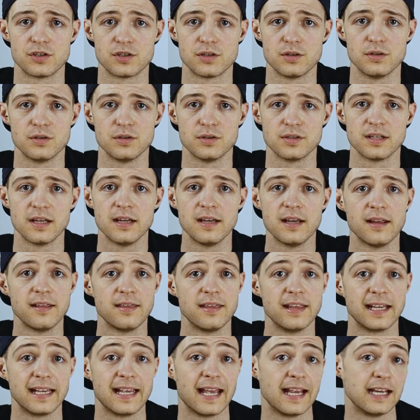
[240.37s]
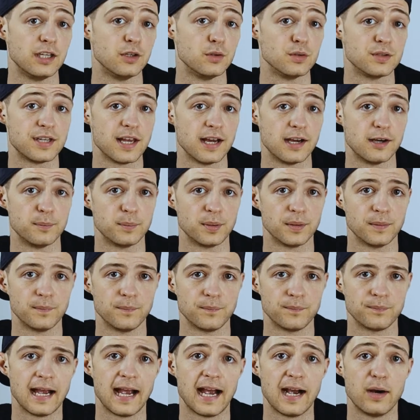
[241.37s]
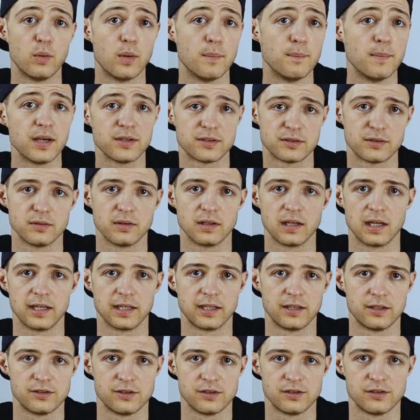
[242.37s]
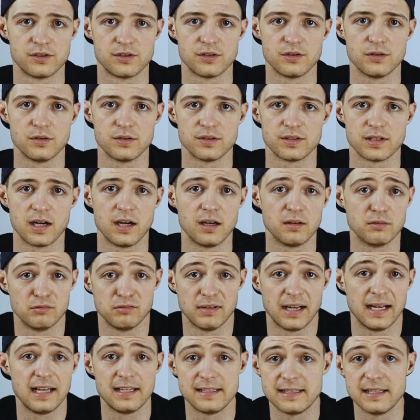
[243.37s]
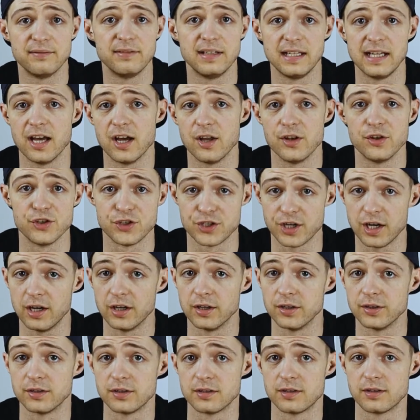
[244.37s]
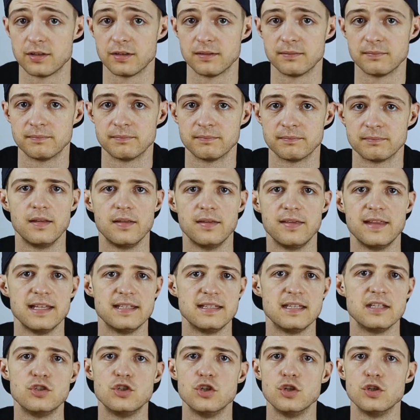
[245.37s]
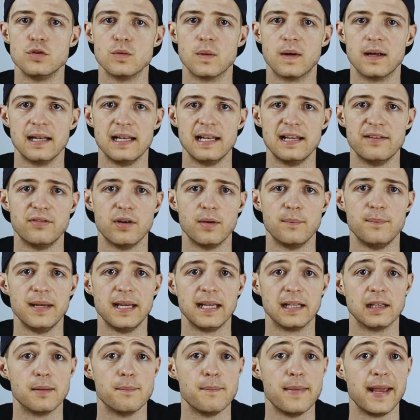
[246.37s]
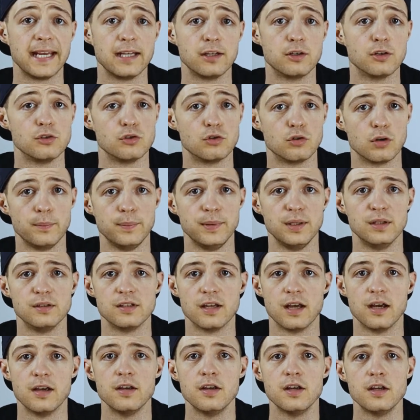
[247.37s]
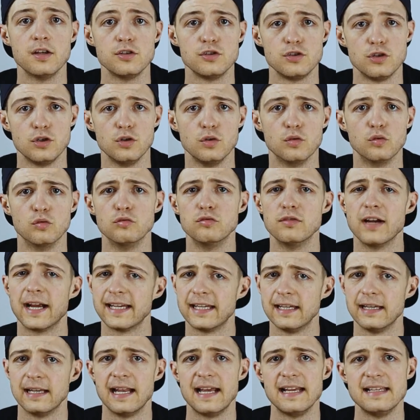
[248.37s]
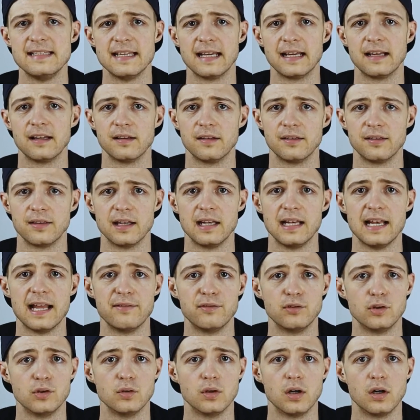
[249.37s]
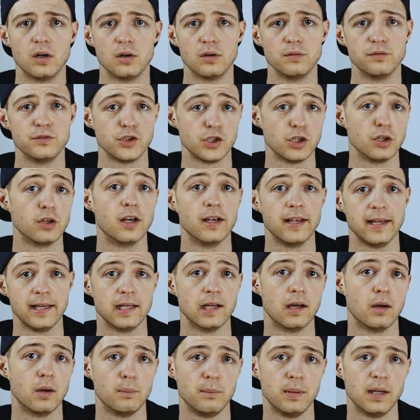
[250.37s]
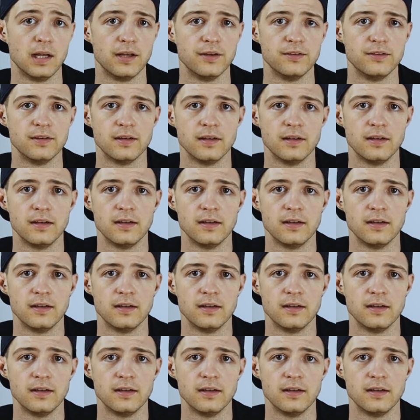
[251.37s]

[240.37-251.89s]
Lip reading: stores that get used up. Our muscle glycogen stores are relatively untouched. This is due to our liver being the main contributor to regulating the level of sugar in our blood,